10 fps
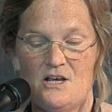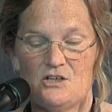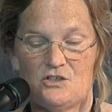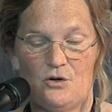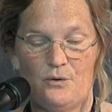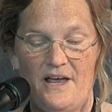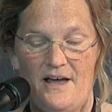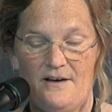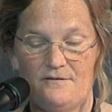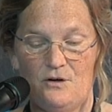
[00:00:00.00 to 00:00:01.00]
So we
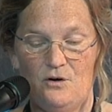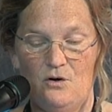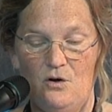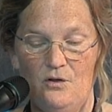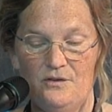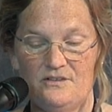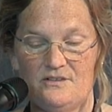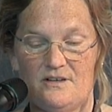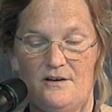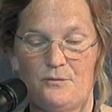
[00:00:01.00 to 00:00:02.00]
have all this
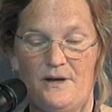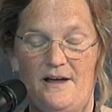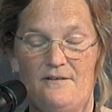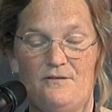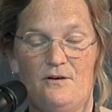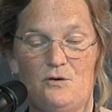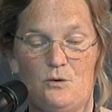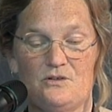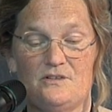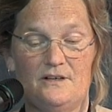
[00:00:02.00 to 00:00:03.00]
stuff. We have, of
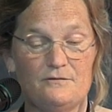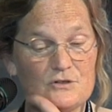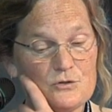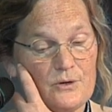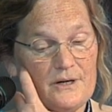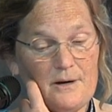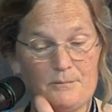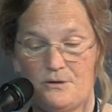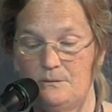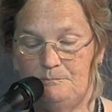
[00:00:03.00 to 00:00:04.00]
course, the inventory
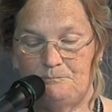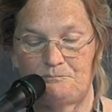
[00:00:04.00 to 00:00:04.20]
number.